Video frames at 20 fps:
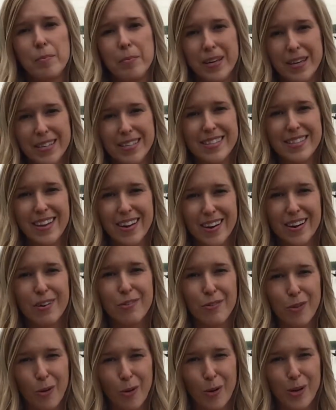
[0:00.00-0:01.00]
because they're,
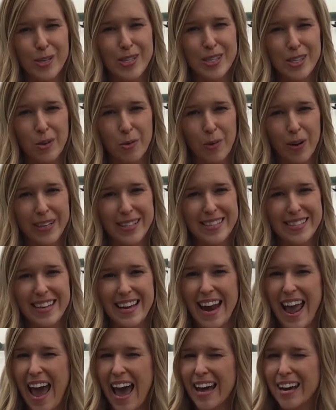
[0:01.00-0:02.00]
of course, the ones
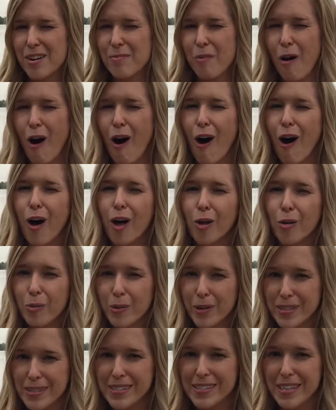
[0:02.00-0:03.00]
that Adam
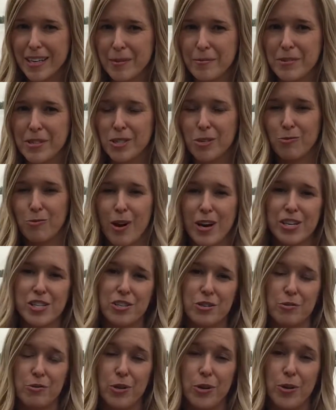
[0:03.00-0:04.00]
always seems to
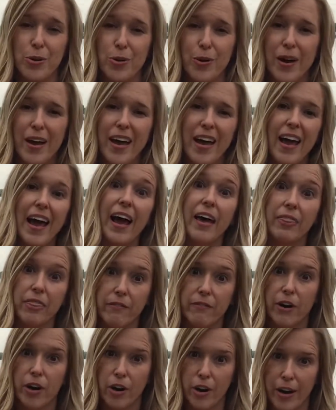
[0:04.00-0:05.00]
rush through at
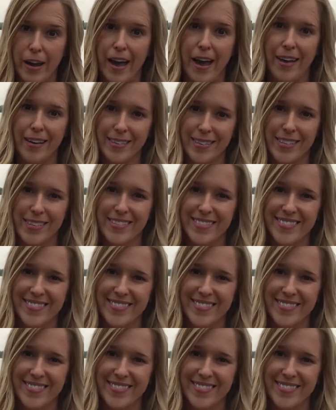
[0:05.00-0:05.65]
the very end.